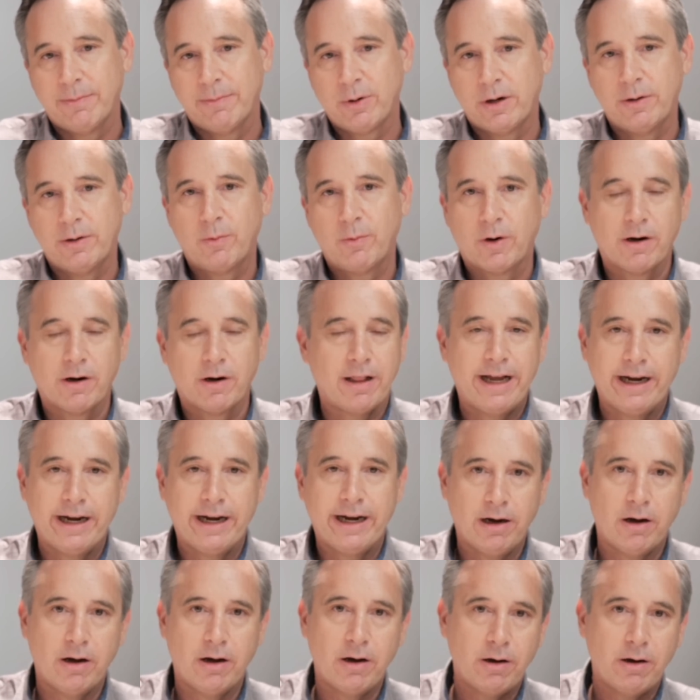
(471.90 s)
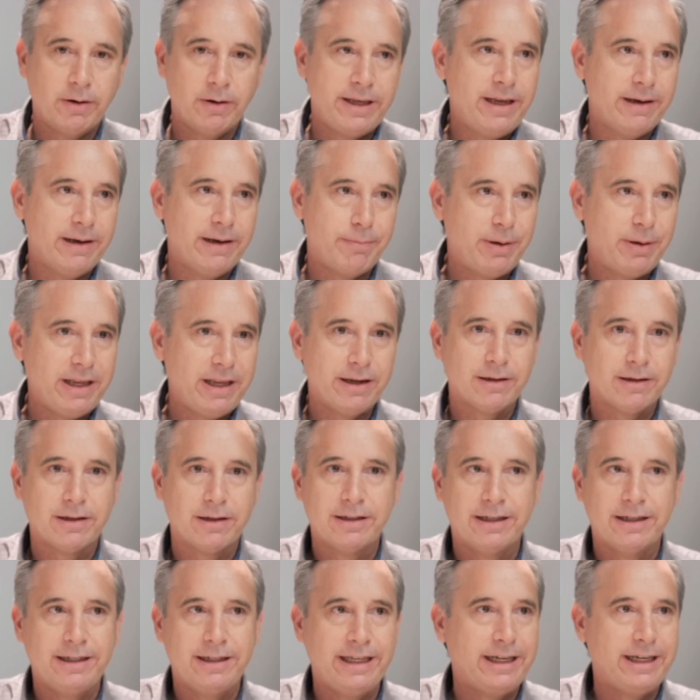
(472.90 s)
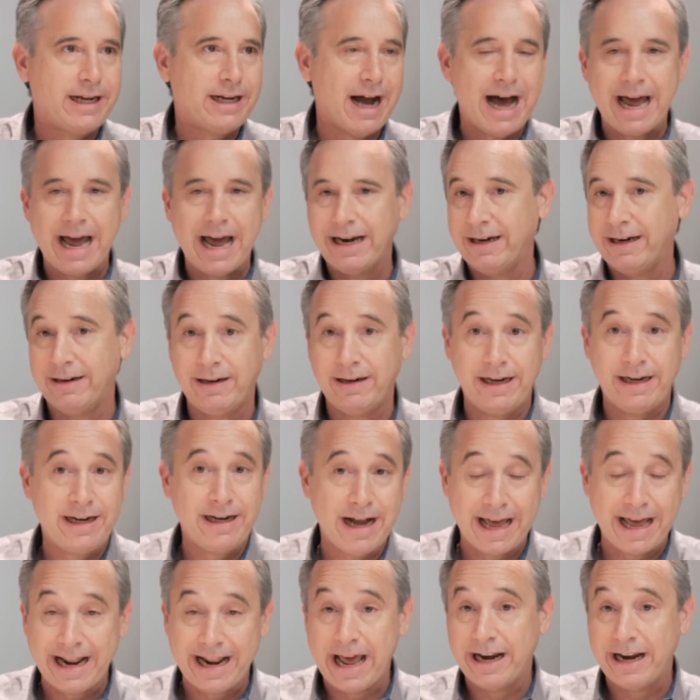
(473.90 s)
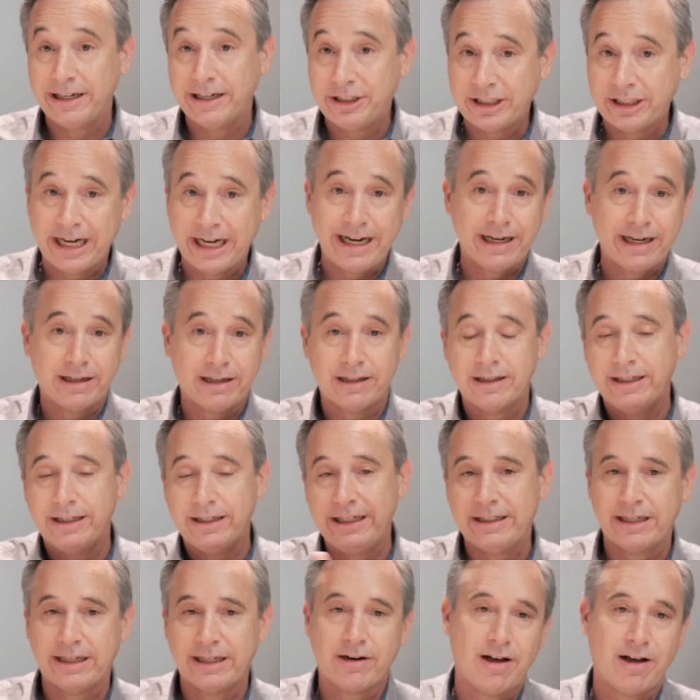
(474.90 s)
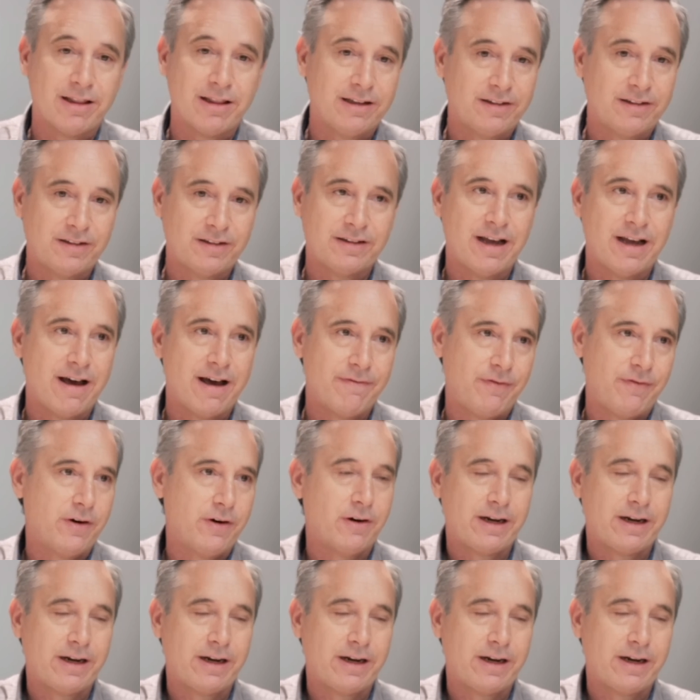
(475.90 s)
Remember, and we're like, oh, he appealed and he got out of jail and he did all this stuff.